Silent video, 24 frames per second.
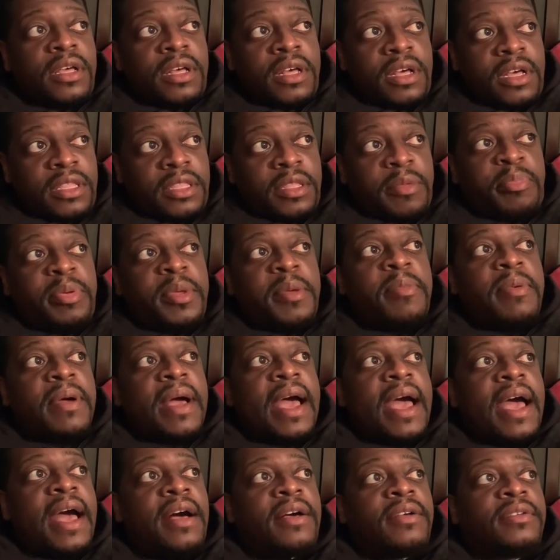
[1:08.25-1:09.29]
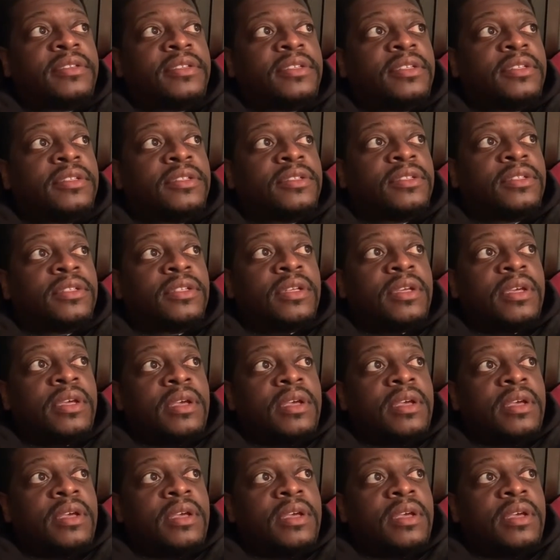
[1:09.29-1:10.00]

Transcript: other people's houses,